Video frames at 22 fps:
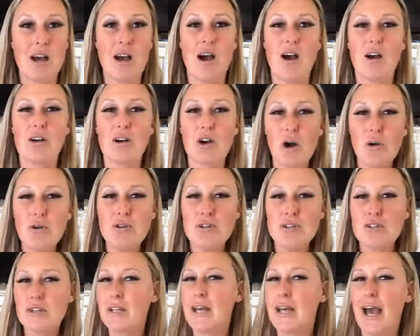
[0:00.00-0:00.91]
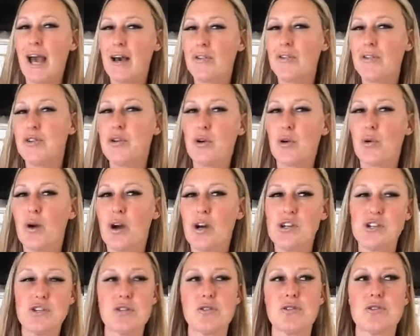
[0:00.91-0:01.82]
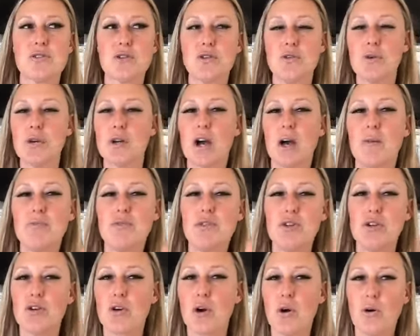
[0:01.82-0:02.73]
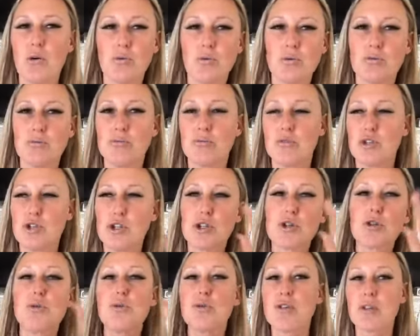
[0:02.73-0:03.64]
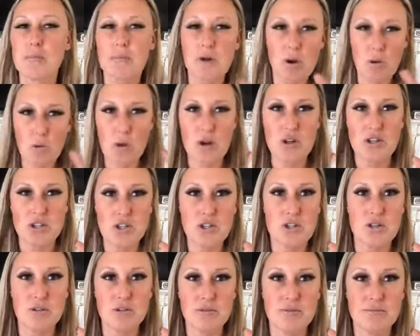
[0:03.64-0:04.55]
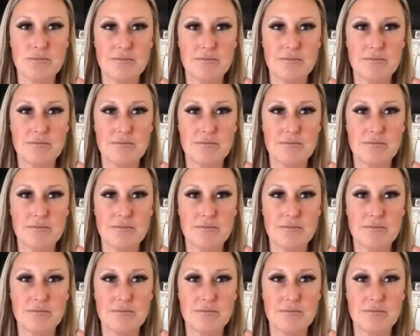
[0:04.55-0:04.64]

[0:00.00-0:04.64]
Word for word: A coach is gonna ask you questions so you come to your own truth about what to do.